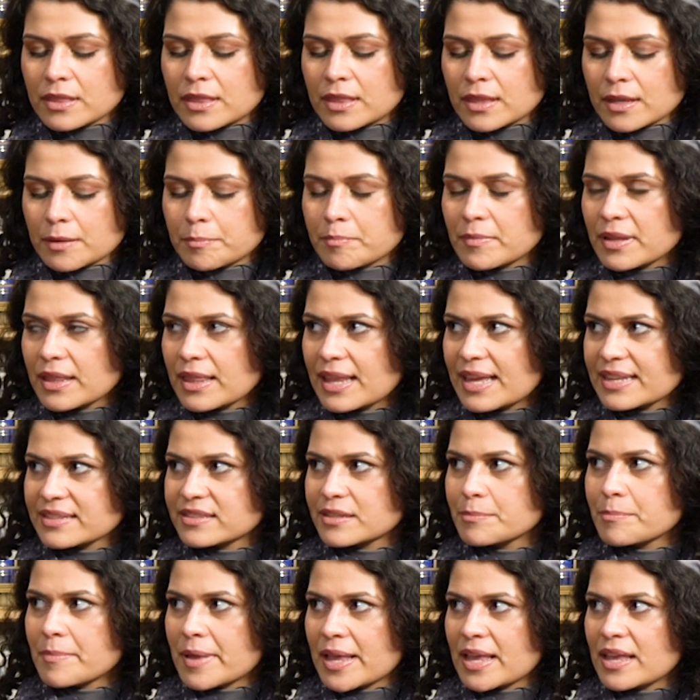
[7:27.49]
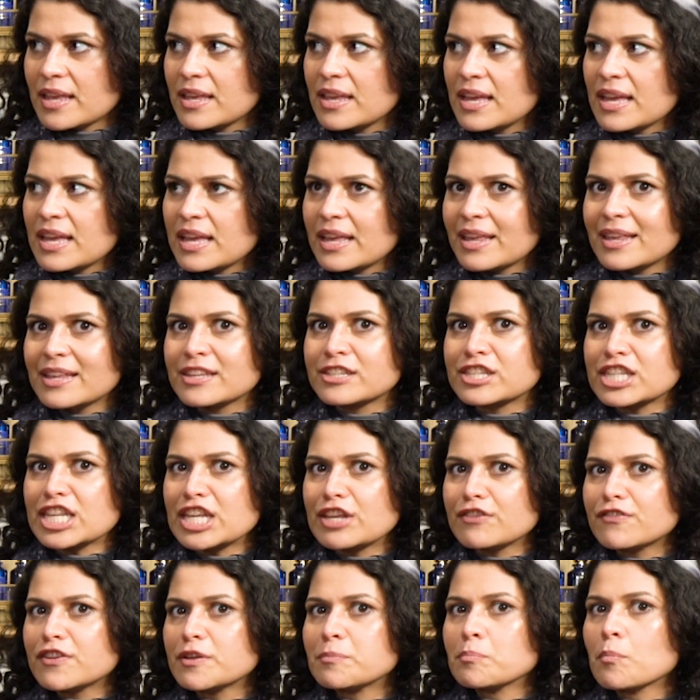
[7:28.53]
the Millesime is
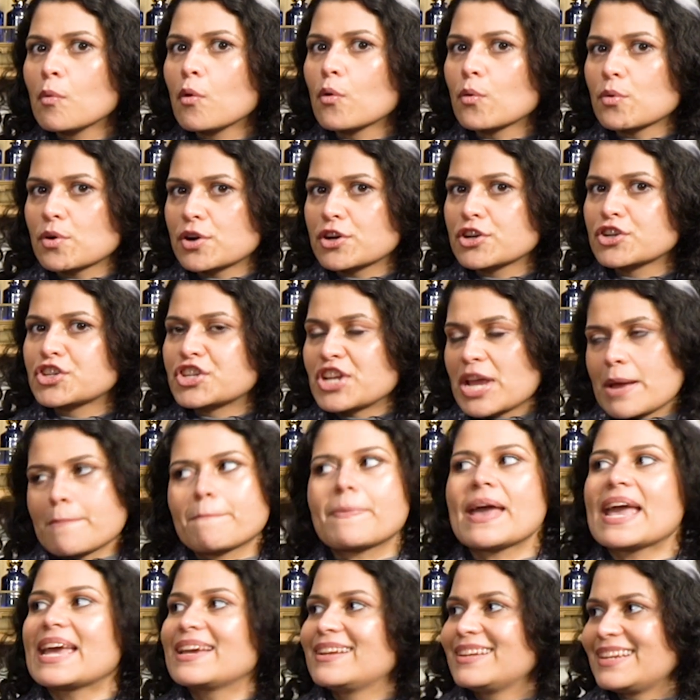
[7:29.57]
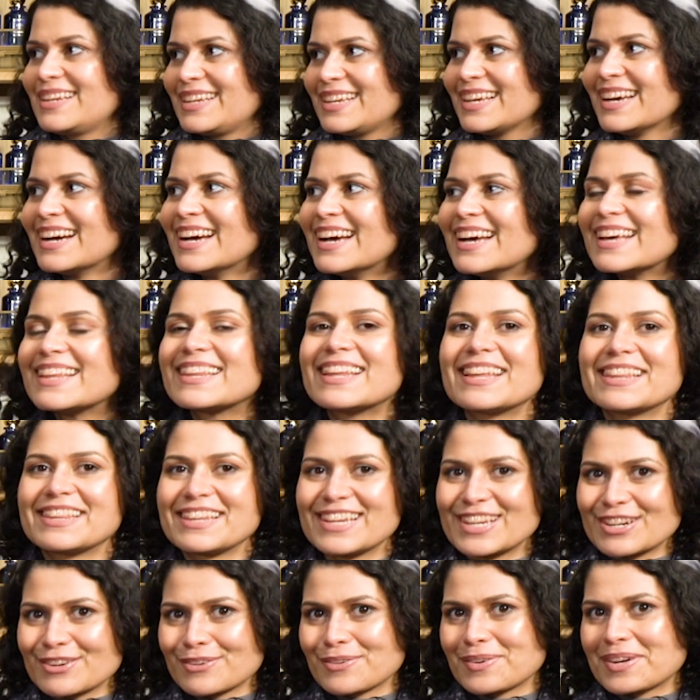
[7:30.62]
even more champagne-y than
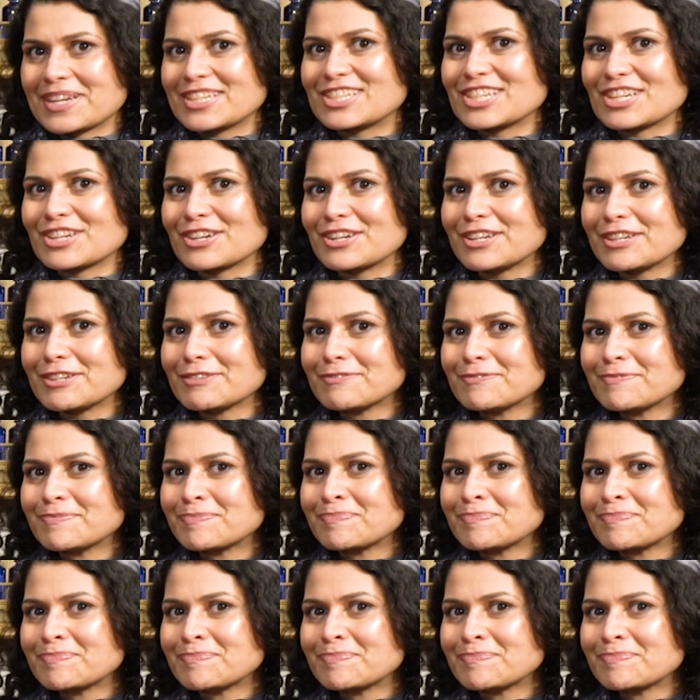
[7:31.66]
the original.